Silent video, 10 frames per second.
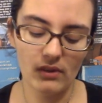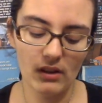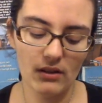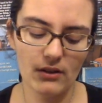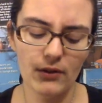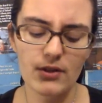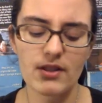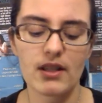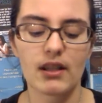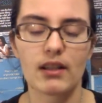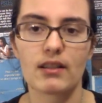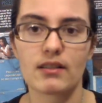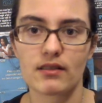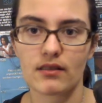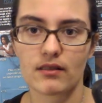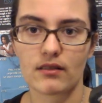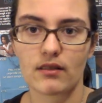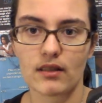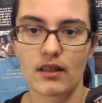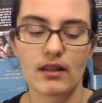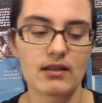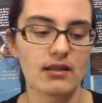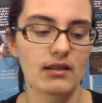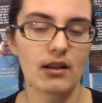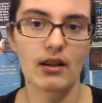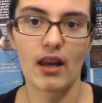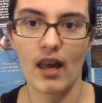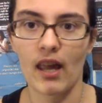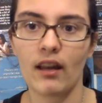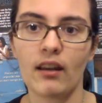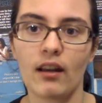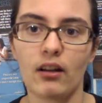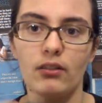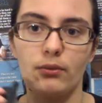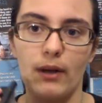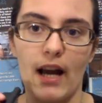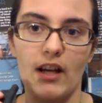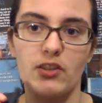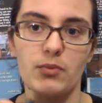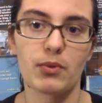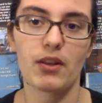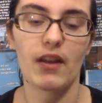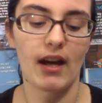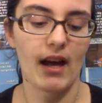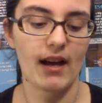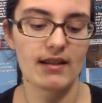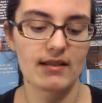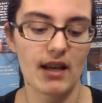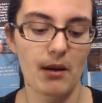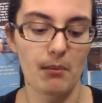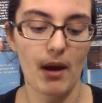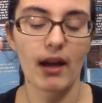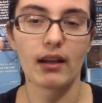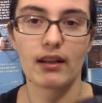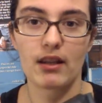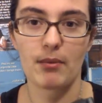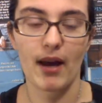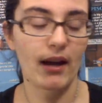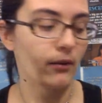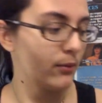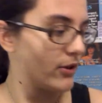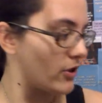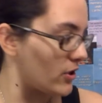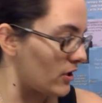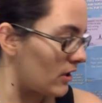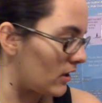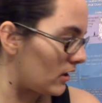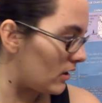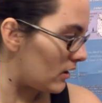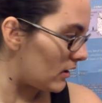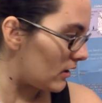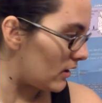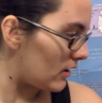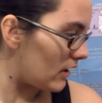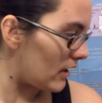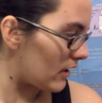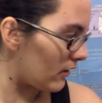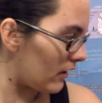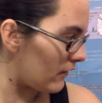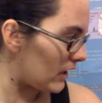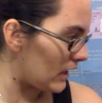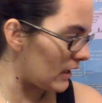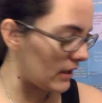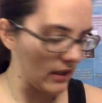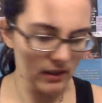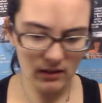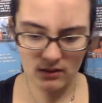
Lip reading: the first thing is it's a handheld rasp that has a magnet in the back, which I don't have anything.